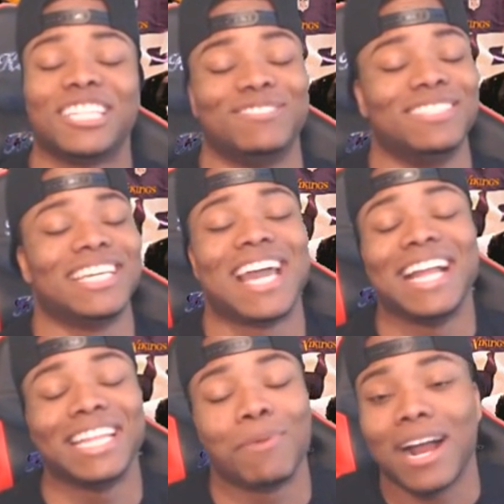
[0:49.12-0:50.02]
Ultimate ticket,
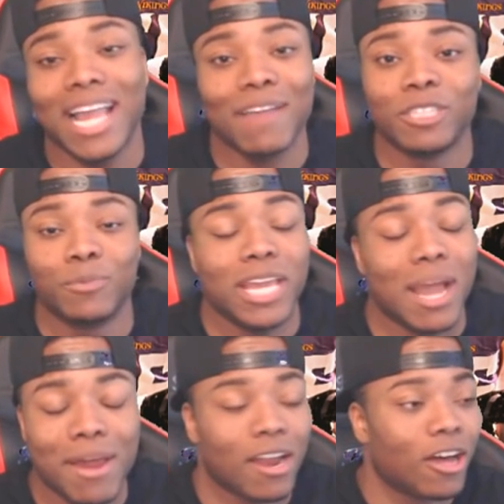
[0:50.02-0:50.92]
Anthony Barr. I can't even speak.
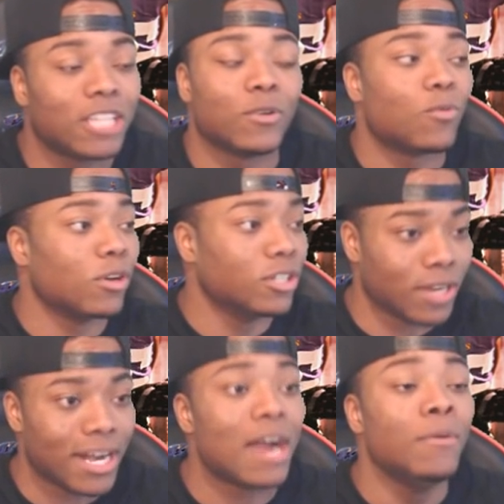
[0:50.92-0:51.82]
I'm have lost loss for words
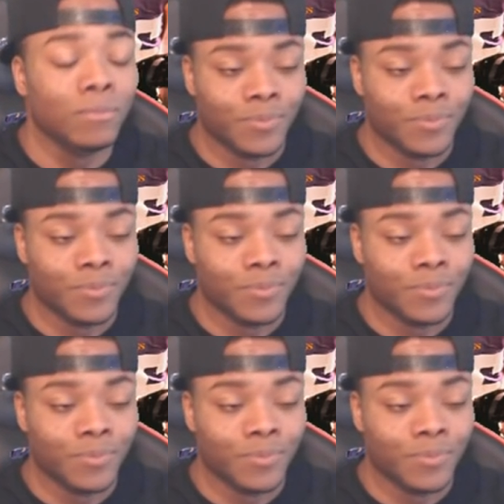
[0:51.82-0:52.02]
right now.